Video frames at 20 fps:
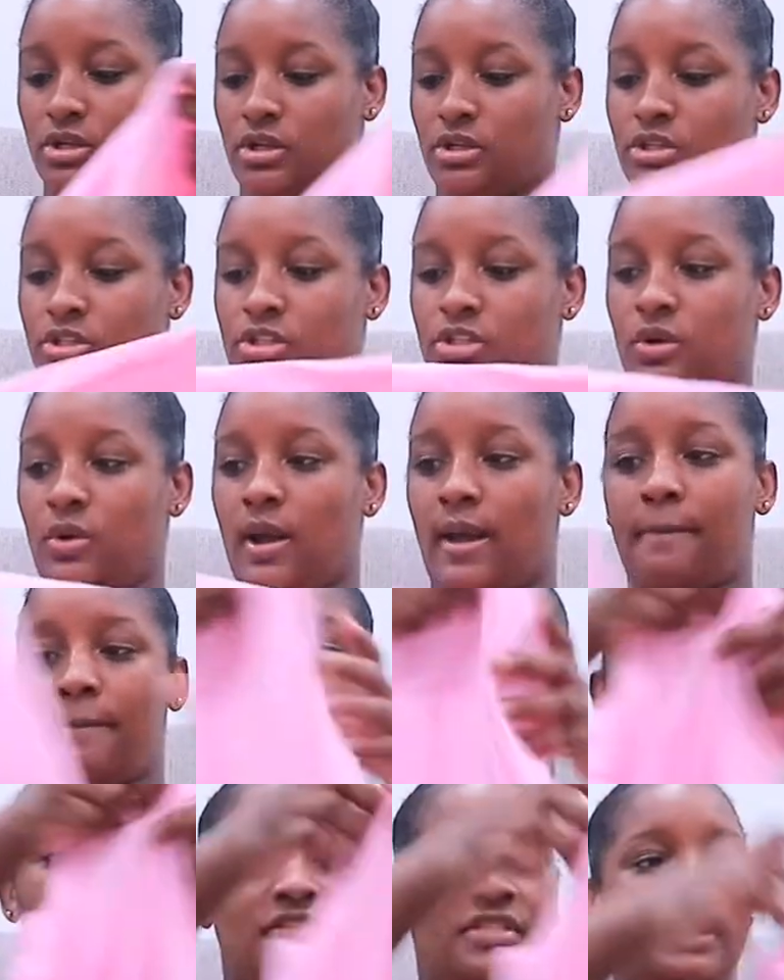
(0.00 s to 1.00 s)
So I
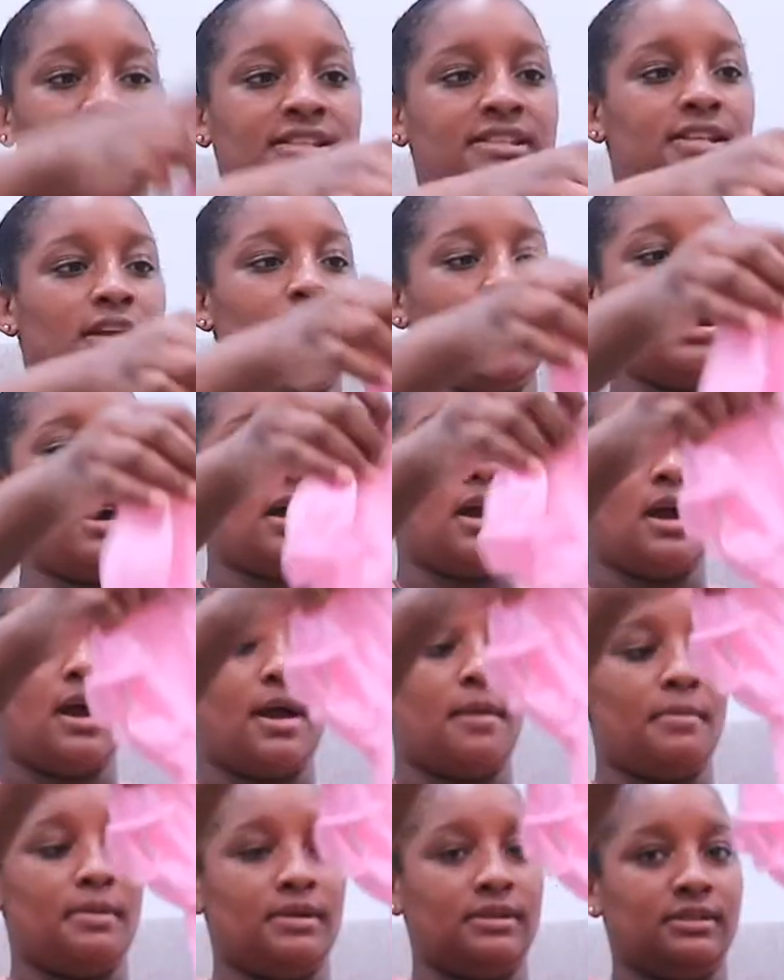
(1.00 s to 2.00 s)
bought this
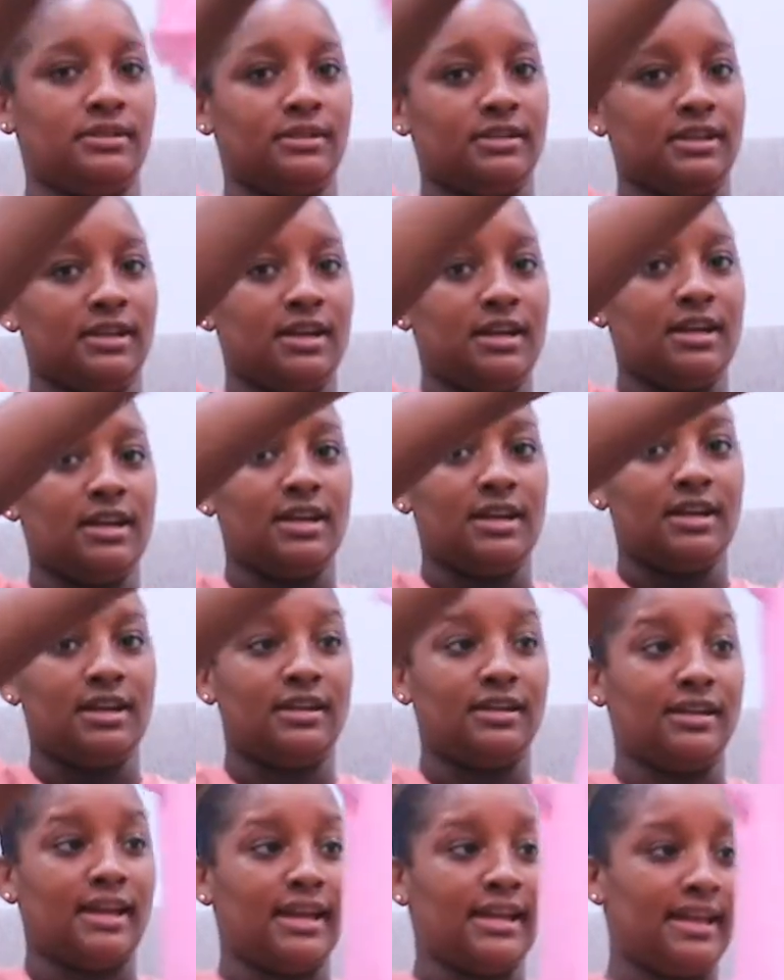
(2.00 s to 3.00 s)
um,
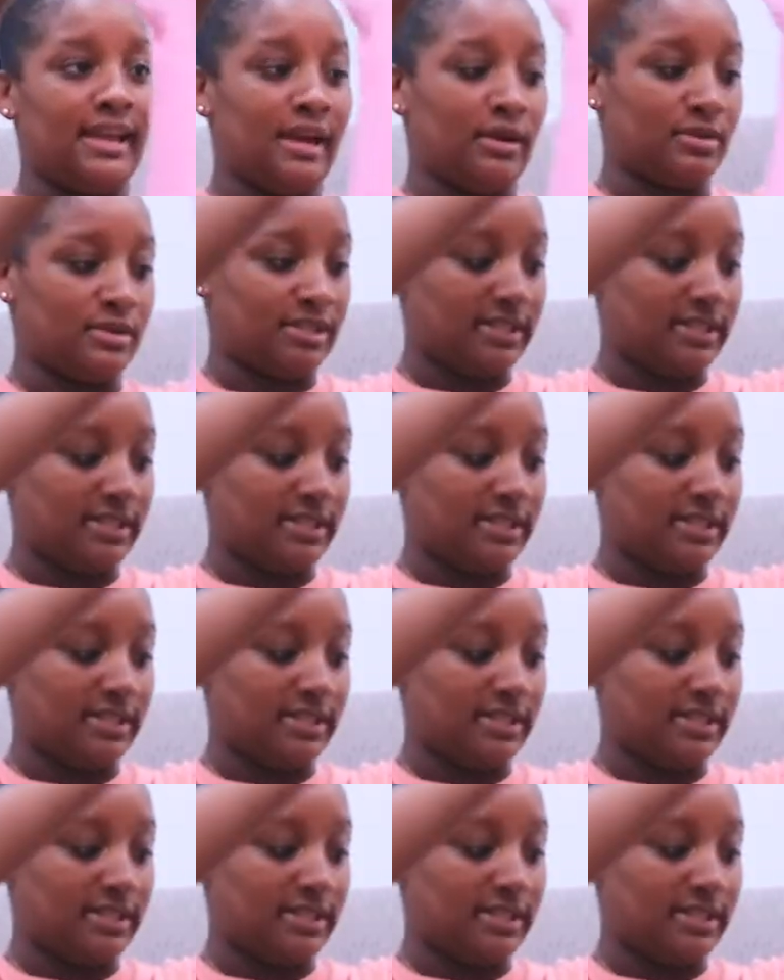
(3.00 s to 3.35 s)
nightgown